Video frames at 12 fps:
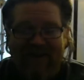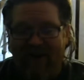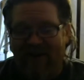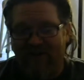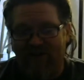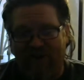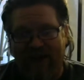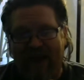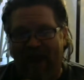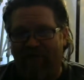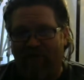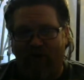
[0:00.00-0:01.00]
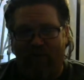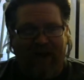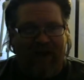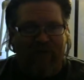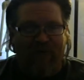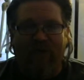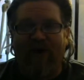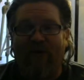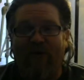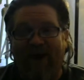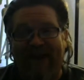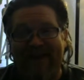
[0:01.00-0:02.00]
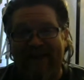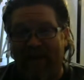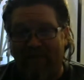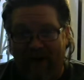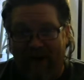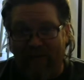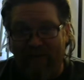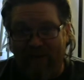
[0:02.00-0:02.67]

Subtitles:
There's only a handful of them. We're like, well, we're going to wait and see, Bob.